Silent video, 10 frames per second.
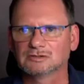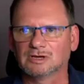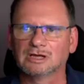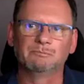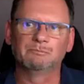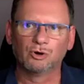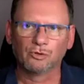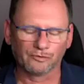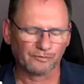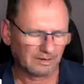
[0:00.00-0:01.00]
both
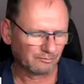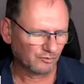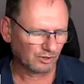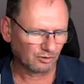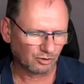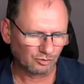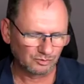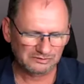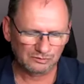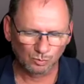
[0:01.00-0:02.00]
of them were
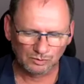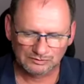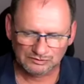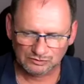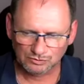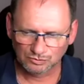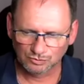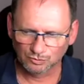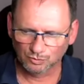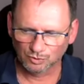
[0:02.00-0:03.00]
always the ones
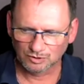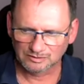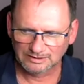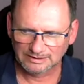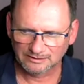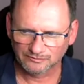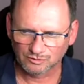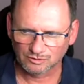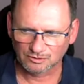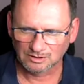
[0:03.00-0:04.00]
who were there for